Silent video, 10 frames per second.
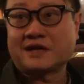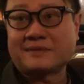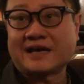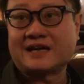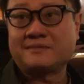and
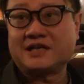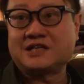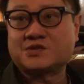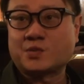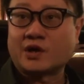my
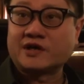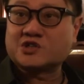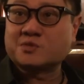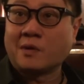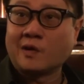animators were on a
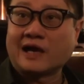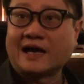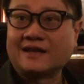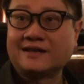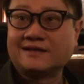small
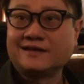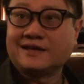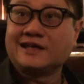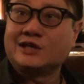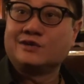island
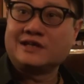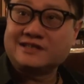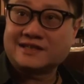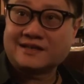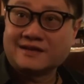in
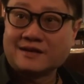Indonesia,